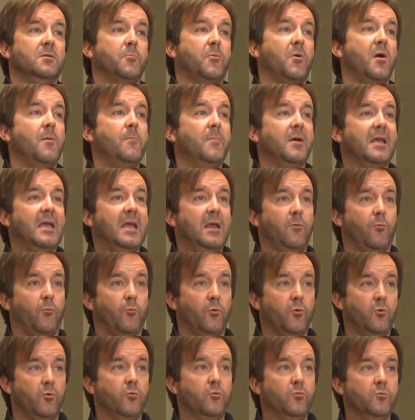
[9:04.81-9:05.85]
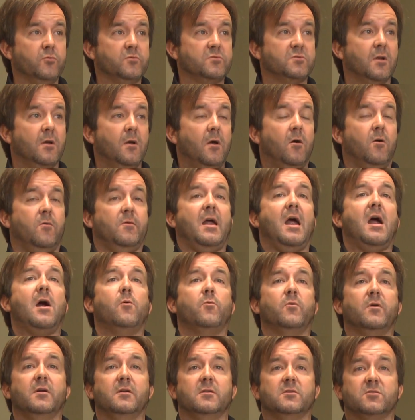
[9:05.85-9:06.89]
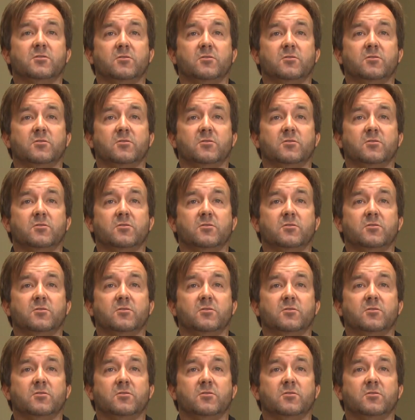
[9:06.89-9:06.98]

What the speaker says: to promulgate rules on how we're going